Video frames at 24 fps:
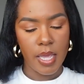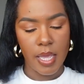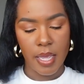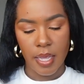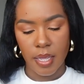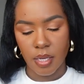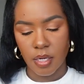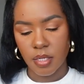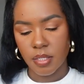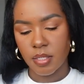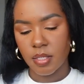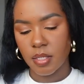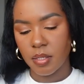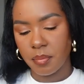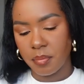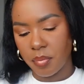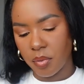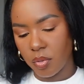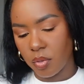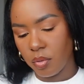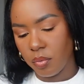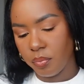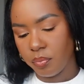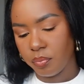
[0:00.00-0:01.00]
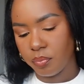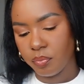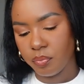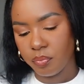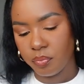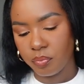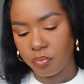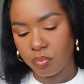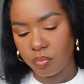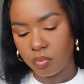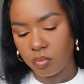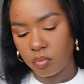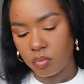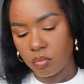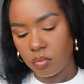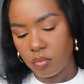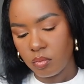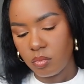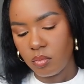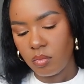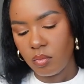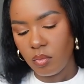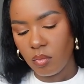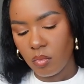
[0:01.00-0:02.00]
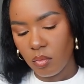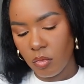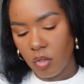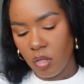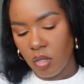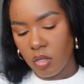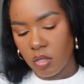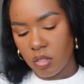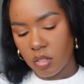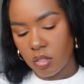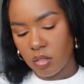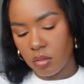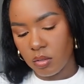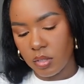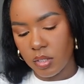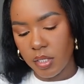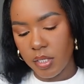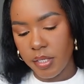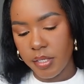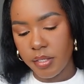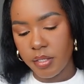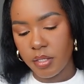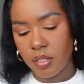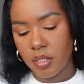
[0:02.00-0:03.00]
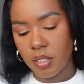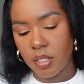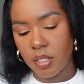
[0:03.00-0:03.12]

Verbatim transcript: and a zipper. So this